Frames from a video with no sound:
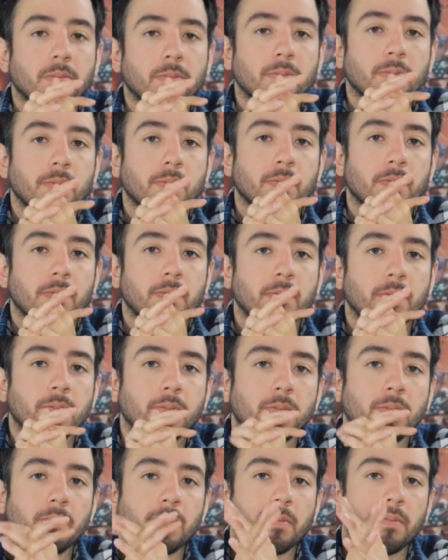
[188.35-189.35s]

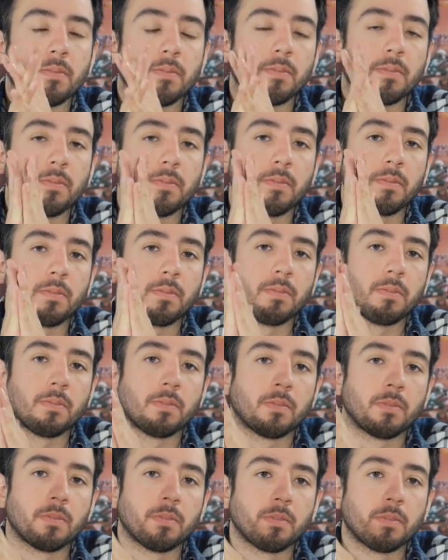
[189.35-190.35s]

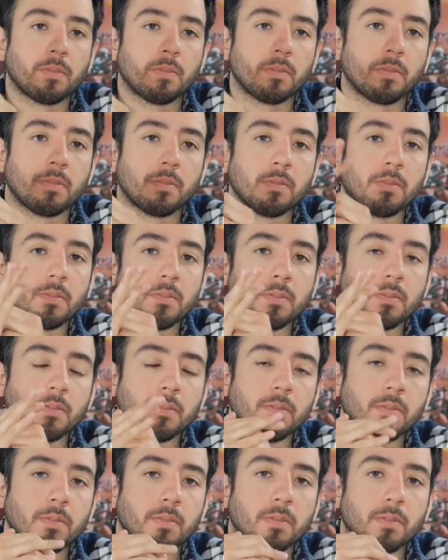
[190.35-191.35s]

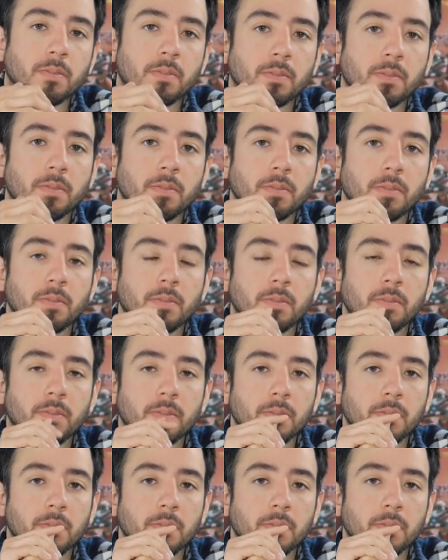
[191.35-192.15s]
(silent)